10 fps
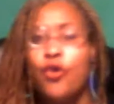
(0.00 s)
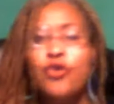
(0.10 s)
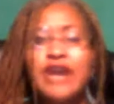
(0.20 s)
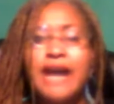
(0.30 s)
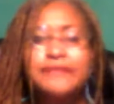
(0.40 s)

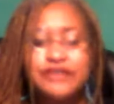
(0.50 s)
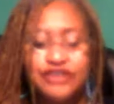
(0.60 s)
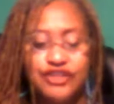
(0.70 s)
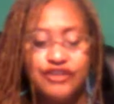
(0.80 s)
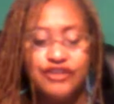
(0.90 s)
Who
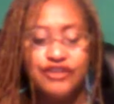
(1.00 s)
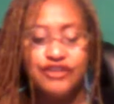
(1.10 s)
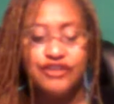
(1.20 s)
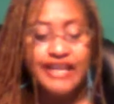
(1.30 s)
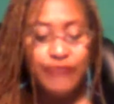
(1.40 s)
comes into your
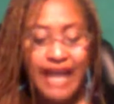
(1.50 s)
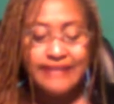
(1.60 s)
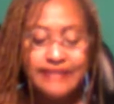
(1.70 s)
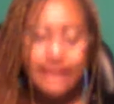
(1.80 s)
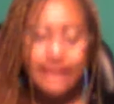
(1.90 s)
face when
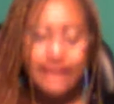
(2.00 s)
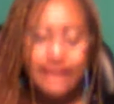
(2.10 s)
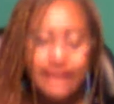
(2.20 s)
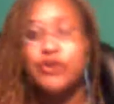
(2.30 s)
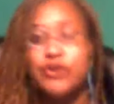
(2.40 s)
I say the
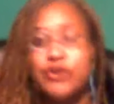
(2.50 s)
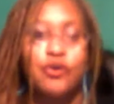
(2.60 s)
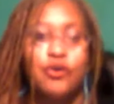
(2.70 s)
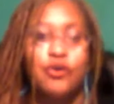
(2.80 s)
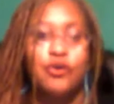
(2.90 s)
word
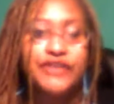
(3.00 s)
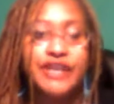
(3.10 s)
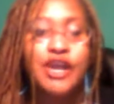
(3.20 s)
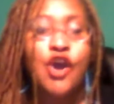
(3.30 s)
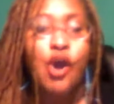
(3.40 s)
rich or
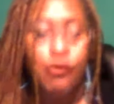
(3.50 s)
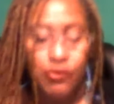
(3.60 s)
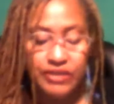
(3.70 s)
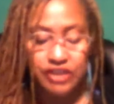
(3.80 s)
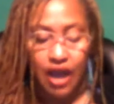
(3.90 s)
wealthy,
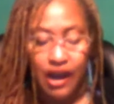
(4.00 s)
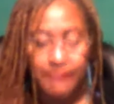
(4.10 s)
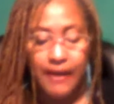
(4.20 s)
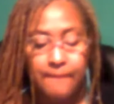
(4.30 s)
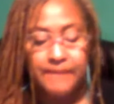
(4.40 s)
or when we
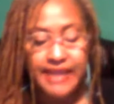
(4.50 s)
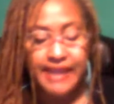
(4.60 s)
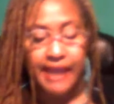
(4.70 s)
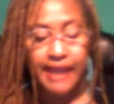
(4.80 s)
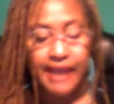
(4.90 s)
talk about
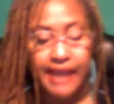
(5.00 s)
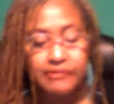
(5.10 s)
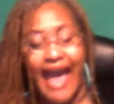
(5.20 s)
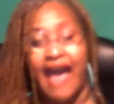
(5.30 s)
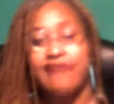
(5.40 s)
being
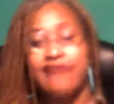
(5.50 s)
able to